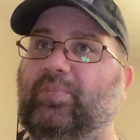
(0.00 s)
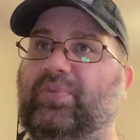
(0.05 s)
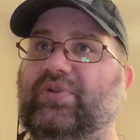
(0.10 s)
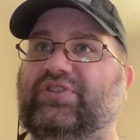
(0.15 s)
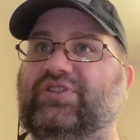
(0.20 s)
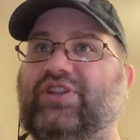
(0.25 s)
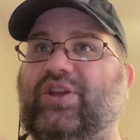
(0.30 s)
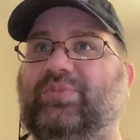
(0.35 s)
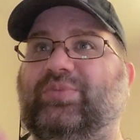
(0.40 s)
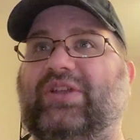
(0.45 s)

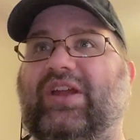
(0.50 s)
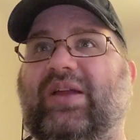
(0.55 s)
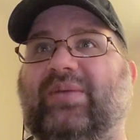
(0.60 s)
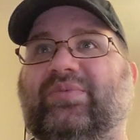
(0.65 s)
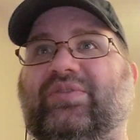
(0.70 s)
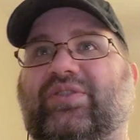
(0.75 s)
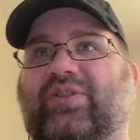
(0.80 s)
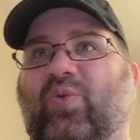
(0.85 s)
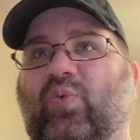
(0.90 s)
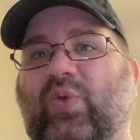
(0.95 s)
But
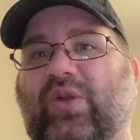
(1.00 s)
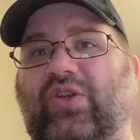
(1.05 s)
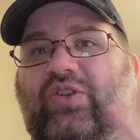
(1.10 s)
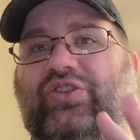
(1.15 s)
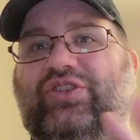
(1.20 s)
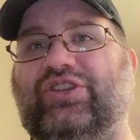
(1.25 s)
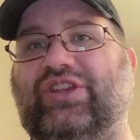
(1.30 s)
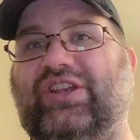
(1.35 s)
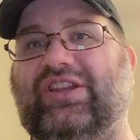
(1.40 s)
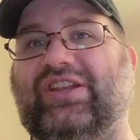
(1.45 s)
sometimes the
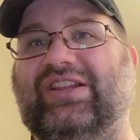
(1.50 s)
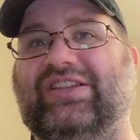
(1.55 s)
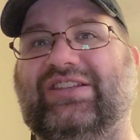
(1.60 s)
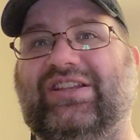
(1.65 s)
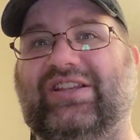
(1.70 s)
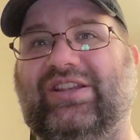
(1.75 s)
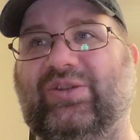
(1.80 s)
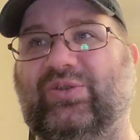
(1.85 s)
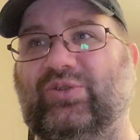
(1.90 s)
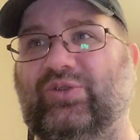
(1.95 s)
weird shit gets
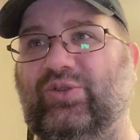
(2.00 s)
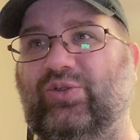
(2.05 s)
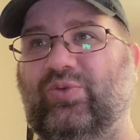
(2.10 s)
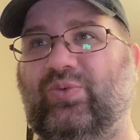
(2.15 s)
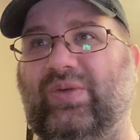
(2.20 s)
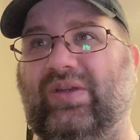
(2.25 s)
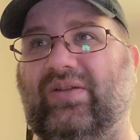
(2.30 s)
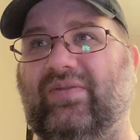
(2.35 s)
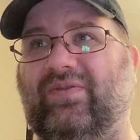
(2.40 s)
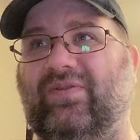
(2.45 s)
a little too
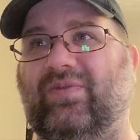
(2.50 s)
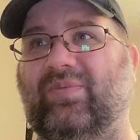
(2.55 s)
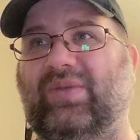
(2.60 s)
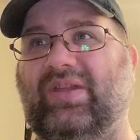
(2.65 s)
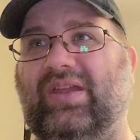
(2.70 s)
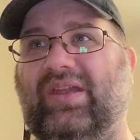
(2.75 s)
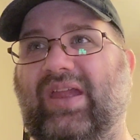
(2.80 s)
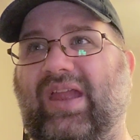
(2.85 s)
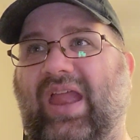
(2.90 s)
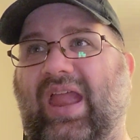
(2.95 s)
weird for
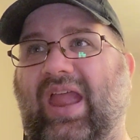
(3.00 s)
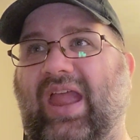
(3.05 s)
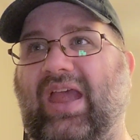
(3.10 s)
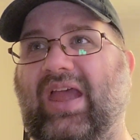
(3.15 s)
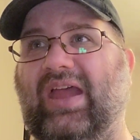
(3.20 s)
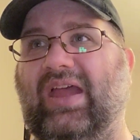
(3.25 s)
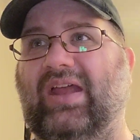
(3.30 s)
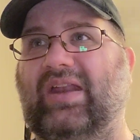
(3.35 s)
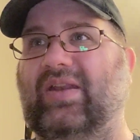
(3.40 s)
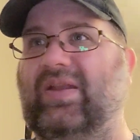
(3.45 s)
me,
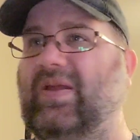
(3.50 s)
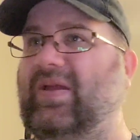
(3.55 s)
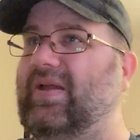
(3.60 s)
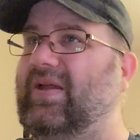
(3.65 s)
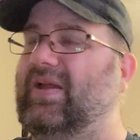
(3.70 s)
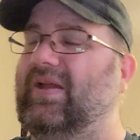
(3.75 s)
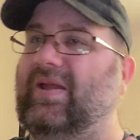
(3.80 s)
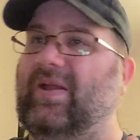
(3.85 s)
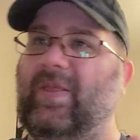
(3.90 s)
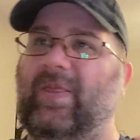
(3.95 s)
and
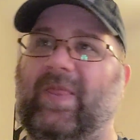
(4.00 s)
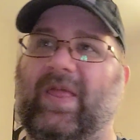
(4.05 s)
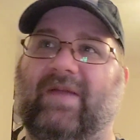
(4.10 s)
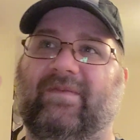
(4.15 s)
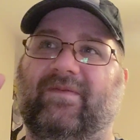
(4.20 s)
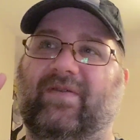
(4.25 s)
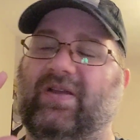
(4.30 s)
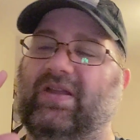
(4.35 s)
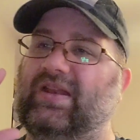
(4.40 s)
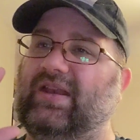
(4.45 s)

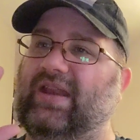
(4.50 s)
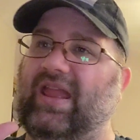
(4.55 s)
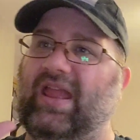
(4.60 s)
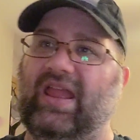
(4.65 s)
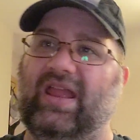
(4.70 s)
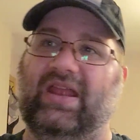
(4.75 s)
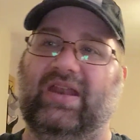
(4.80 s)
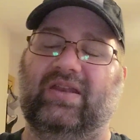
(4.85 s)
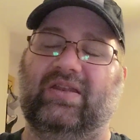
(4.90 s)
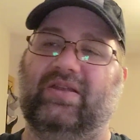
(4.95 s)
that fucking
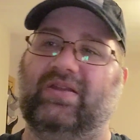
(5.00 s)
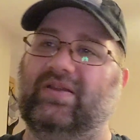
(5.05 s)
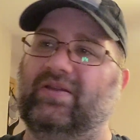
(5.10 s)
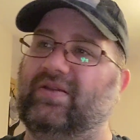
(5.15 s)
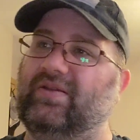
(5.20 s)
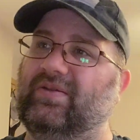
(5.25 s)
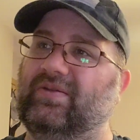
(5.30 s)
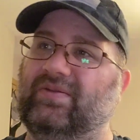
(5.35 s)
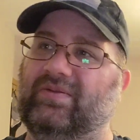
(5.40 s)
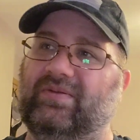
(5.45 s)
end
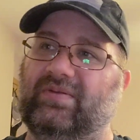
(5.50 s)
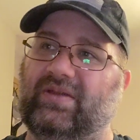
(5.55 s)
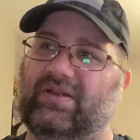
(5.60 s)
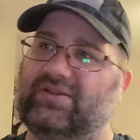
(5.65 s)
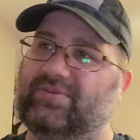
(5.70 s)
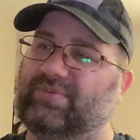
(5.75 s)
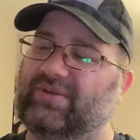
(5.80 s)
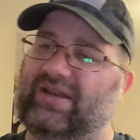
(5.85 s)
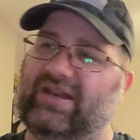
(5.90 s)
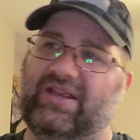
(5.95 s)

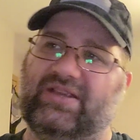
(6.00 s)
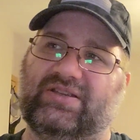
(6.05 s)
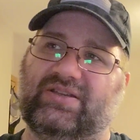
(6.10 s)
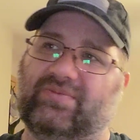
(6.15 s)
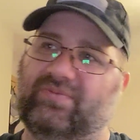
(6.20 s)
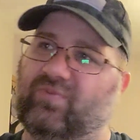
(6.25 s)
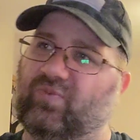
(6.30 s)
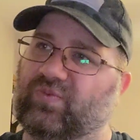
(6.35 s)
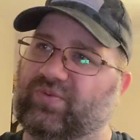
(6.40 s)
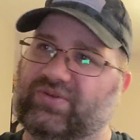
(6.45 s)

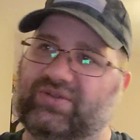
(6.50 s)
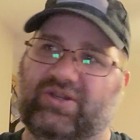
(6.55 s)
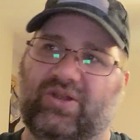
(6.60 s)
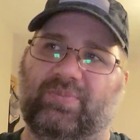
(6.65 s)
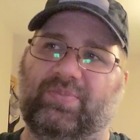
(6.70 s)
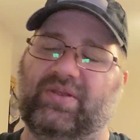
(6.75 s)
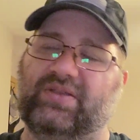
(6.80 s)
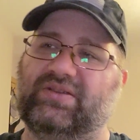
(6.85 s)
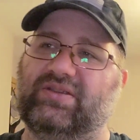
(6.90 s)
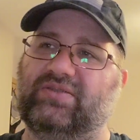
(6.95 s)
explanation
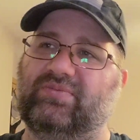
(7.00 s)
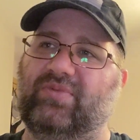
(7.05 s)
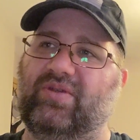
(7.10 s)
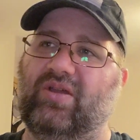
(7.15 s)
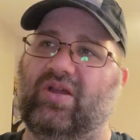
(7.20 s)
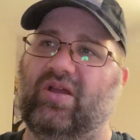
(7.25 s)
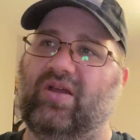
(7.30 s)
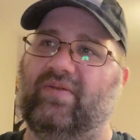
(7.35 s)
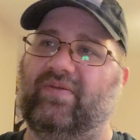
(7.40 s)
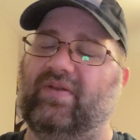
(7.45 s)
still pisses
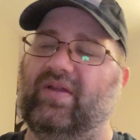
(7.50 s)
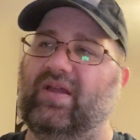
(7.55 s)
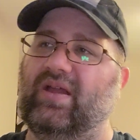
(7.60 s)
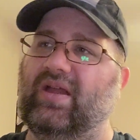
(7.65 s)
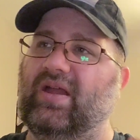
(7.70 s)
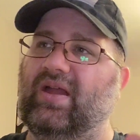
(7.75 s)
me off.